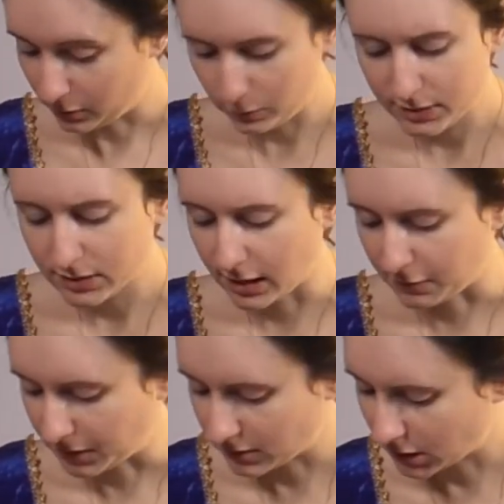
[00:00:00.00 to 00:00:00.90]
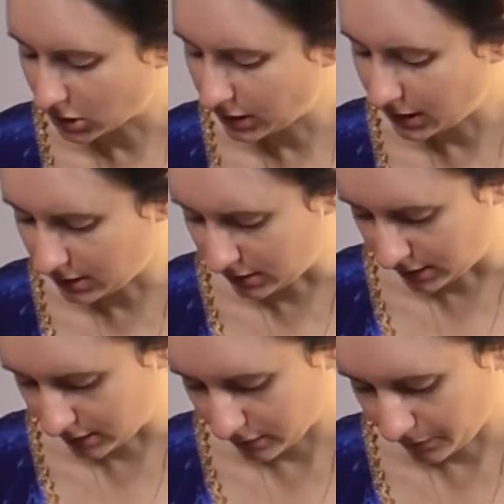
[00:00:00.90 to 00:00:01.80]
always gave me such
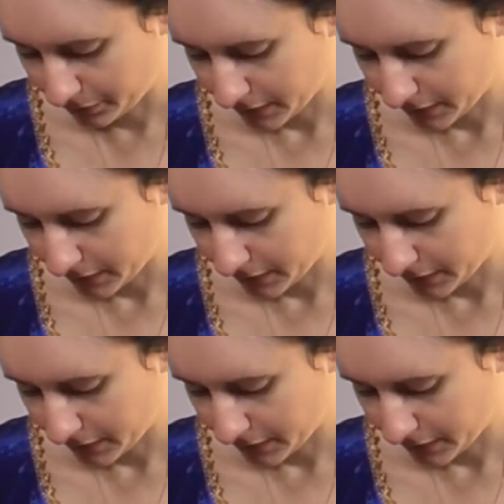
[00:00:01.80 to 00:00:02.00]
uneasiness,